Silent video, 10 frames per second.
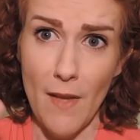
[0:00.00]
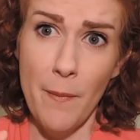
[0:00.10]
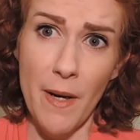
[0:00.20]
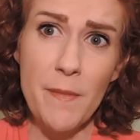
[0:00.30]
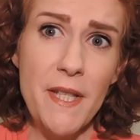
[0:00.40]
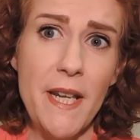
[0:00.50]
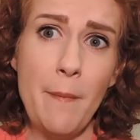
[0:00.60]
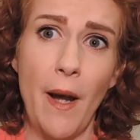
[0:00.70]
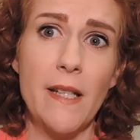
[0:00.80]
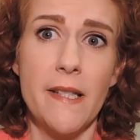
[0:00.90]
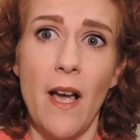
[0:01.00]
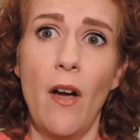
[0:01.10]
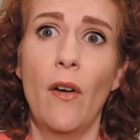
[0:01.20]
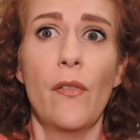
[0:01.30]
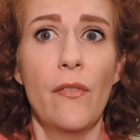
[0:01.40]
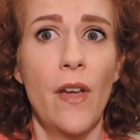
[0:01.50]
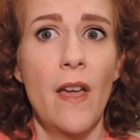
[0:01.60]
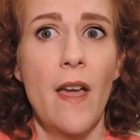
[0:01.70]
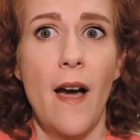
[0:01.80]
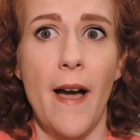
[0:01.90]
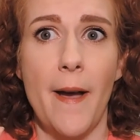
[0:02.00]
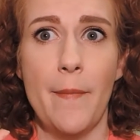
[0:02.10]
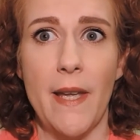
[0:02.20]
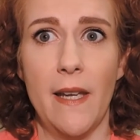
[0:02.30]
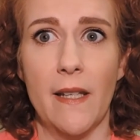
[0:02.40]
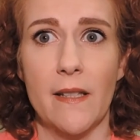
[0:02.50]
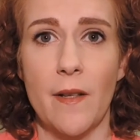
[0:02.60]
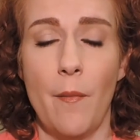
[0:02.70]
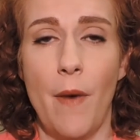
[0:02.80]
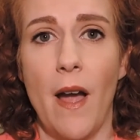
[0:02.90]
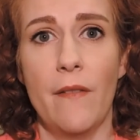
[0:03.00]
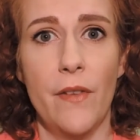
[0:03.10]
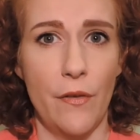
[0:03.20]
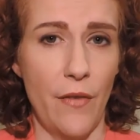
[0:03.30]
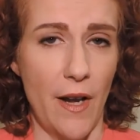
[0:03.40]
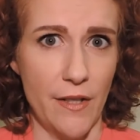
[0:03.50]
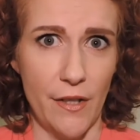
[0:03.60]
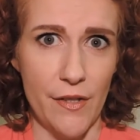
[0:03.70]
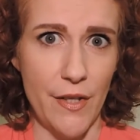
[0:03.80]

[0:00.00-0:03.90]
but I'm seeing myself in my viewfinder.